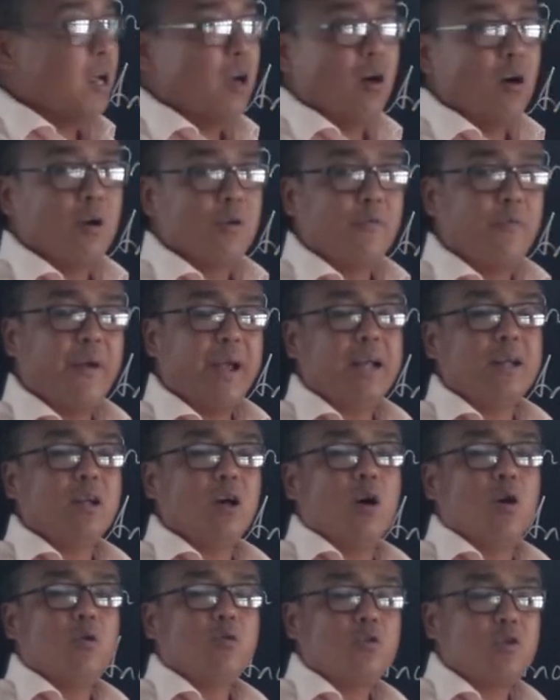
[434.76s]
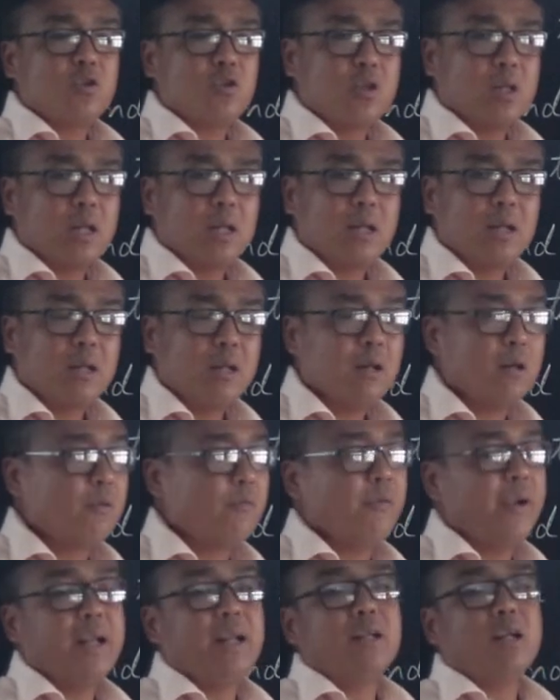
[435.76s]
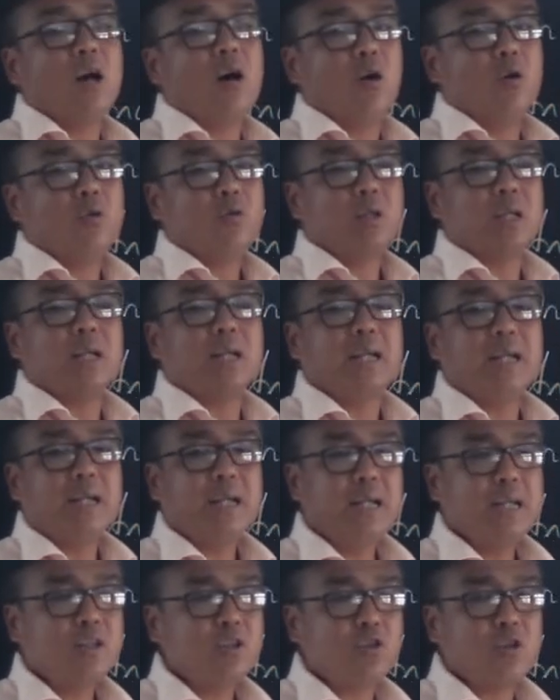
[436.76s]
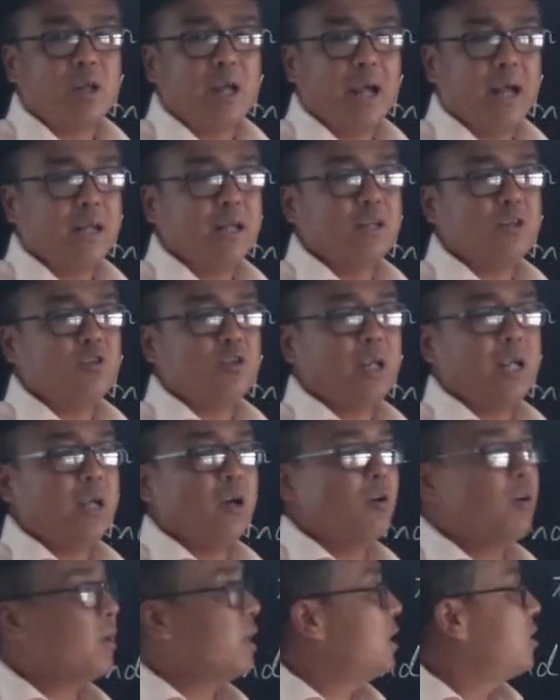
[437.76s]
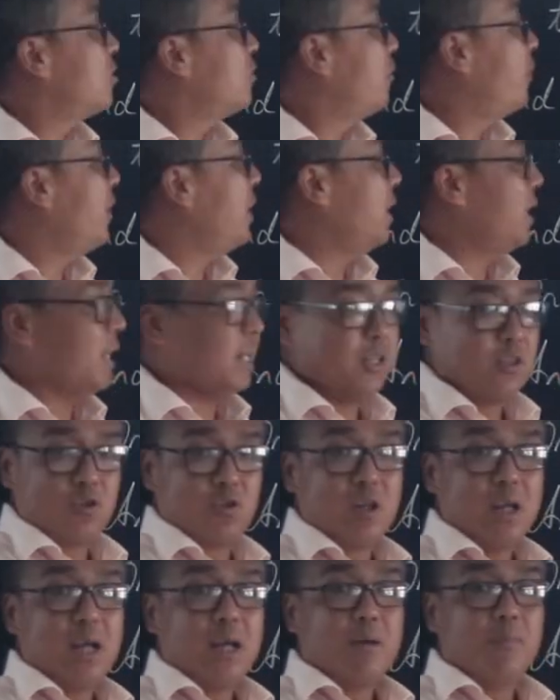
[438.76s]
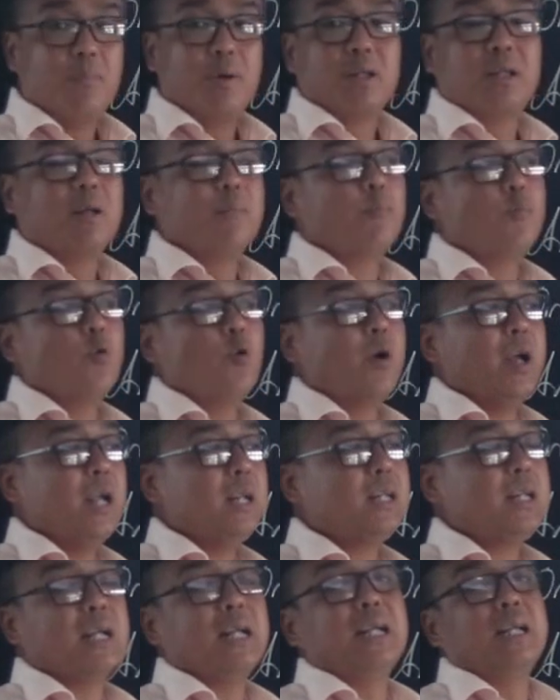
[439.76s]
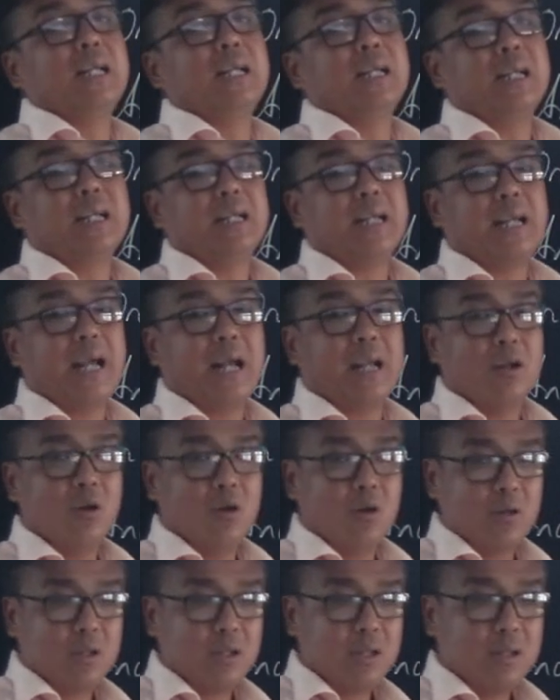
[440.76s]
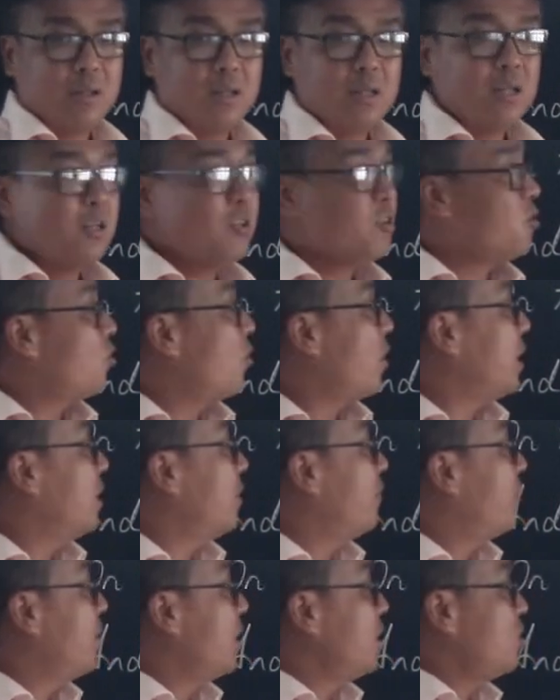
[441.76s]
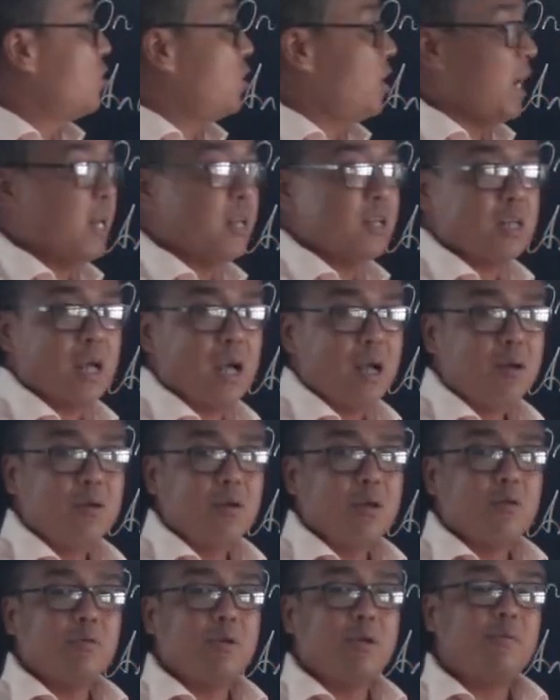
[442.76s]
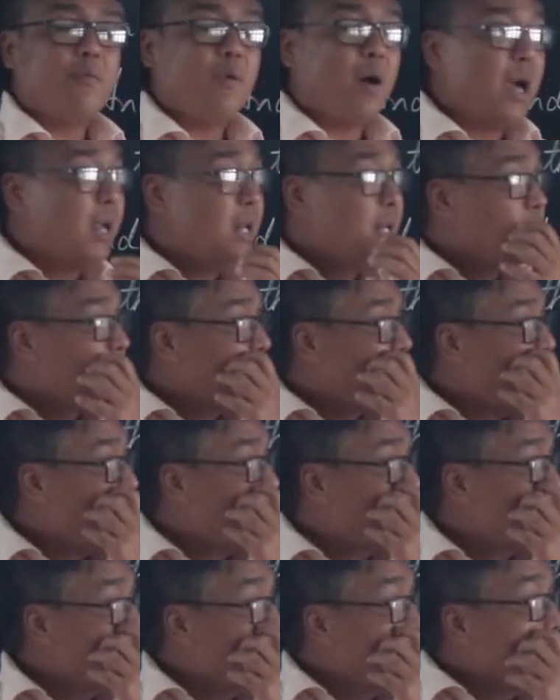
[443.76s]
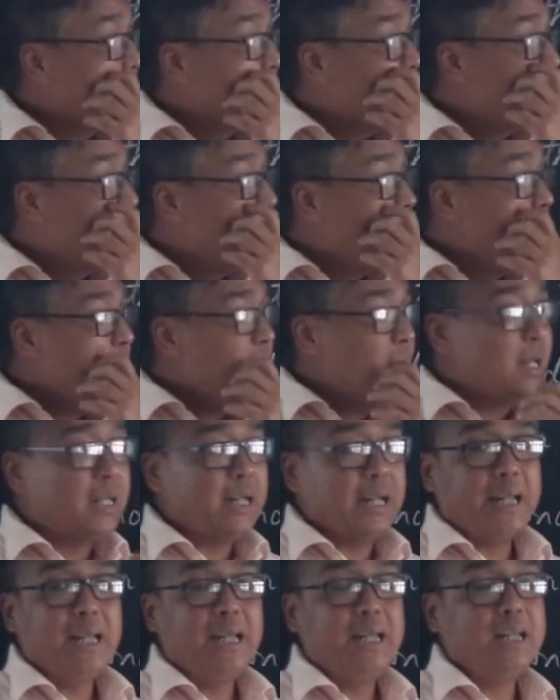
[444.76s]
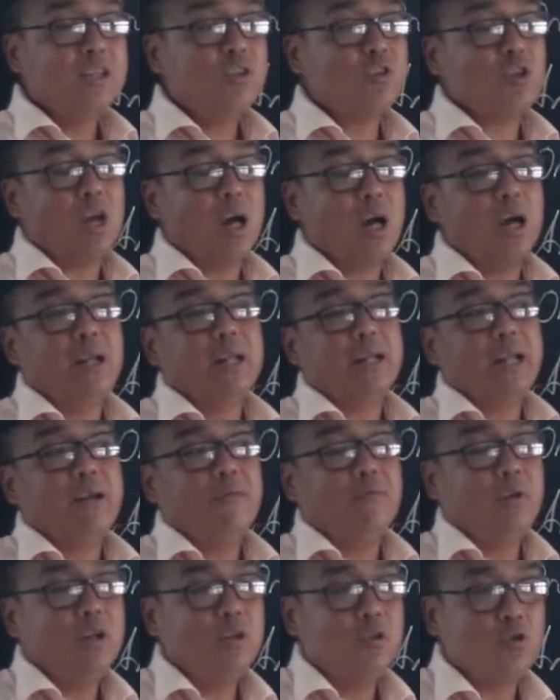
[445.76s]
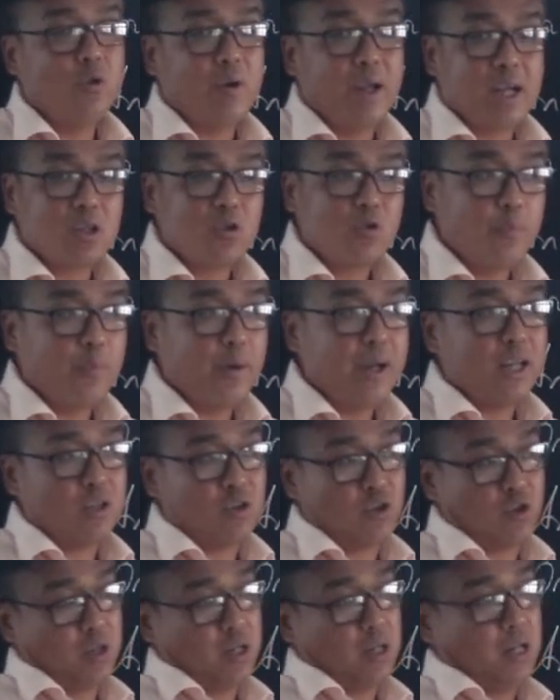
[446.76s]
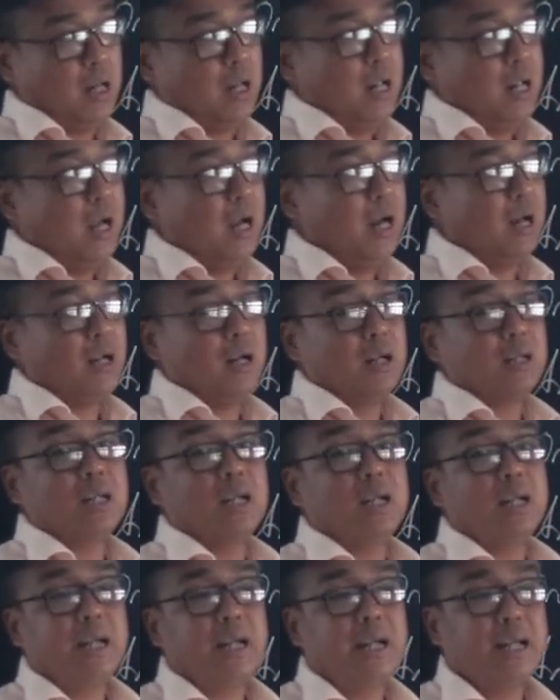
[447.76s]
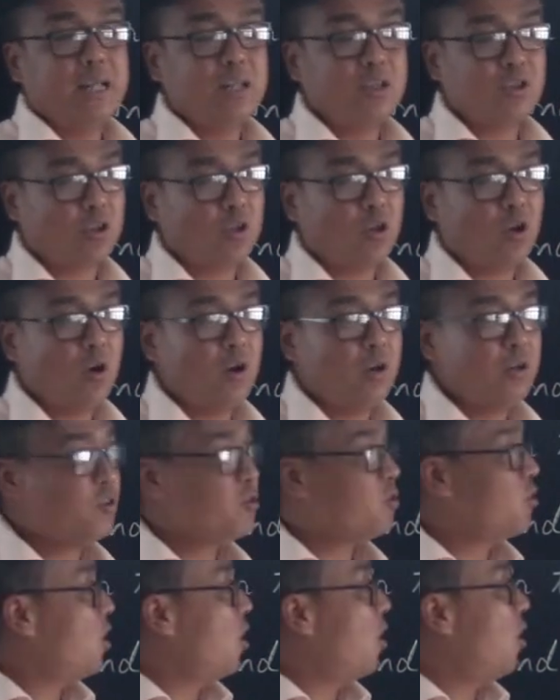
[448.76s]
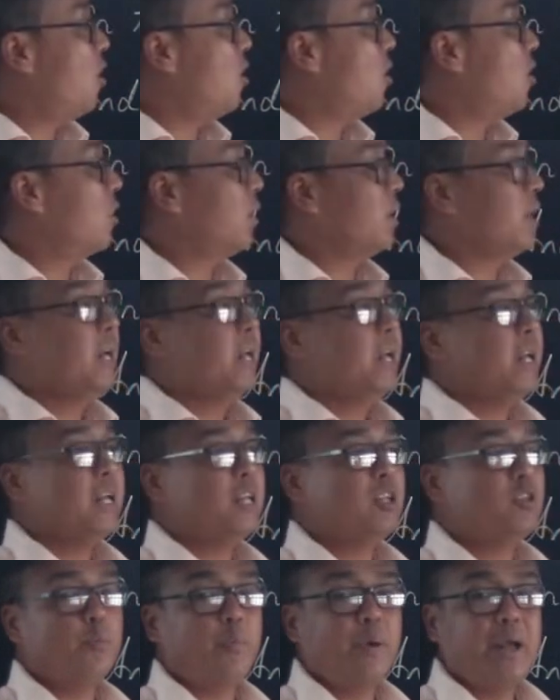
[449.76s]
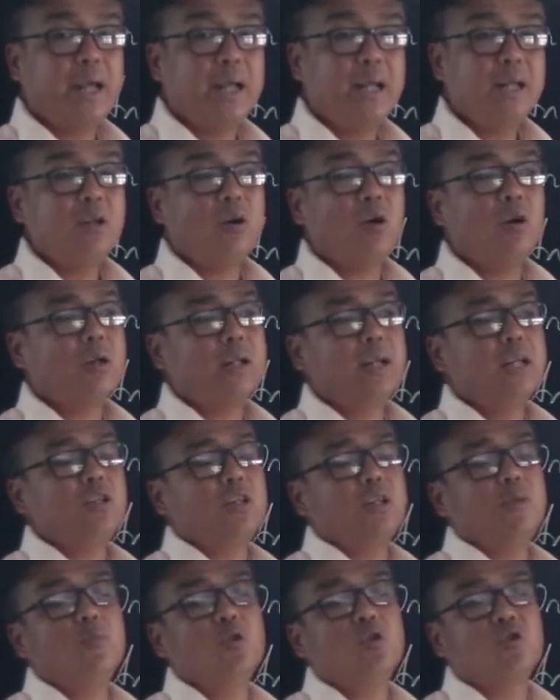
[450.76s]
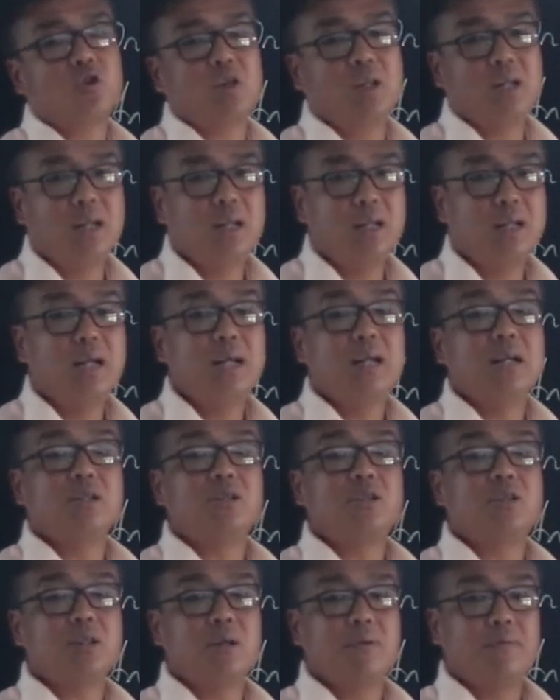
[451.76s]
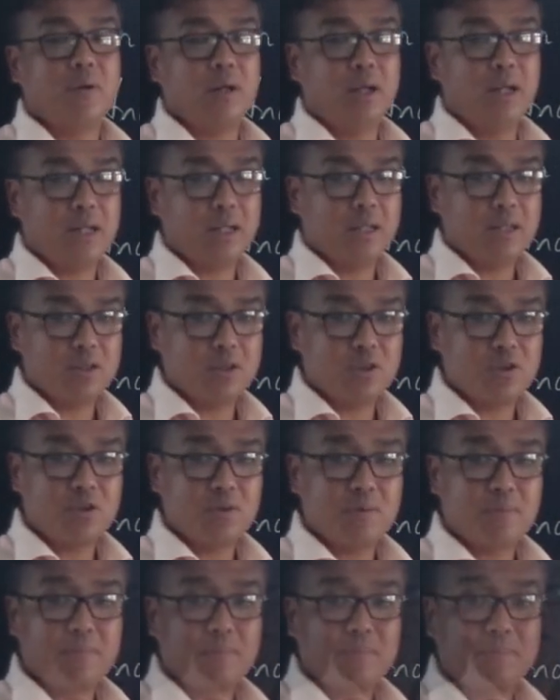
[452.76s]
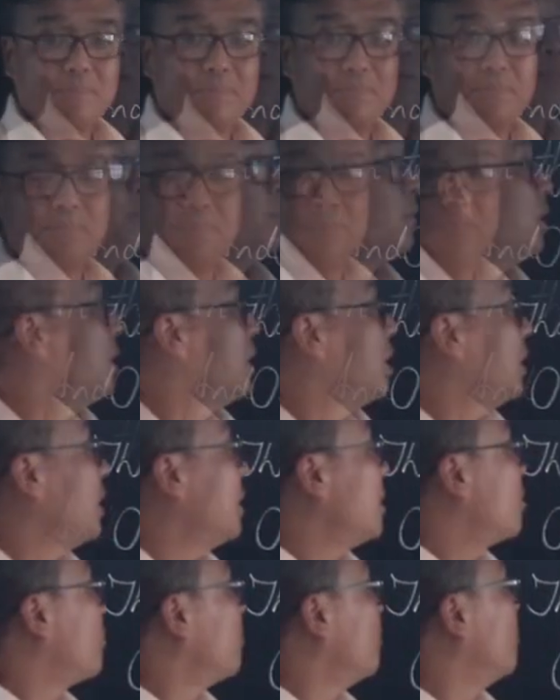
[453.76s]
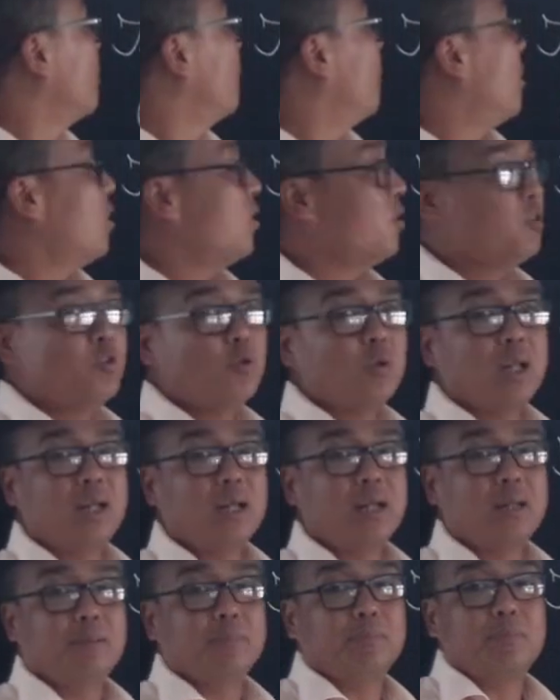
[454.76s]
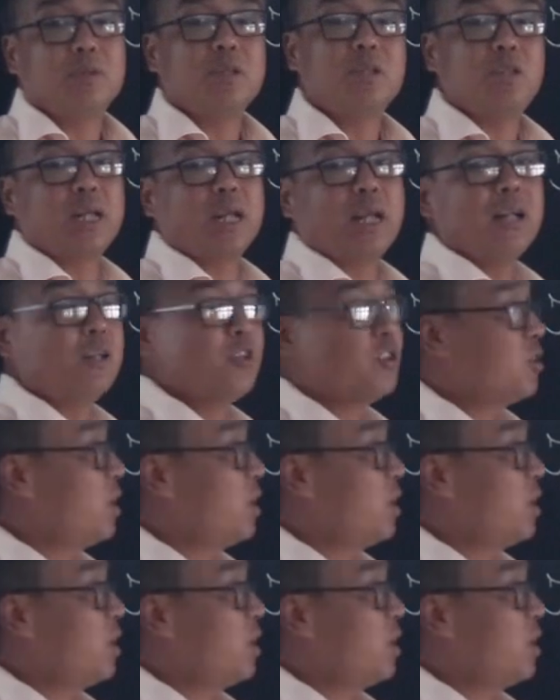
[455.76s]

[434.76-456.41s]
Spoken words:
or vent out its energy or its feelings, but the poet cannot. So in the first stanza, we find that the poet is unable to express or utter his thoughts or his pain or his emotional sufferings. Let's move on to the second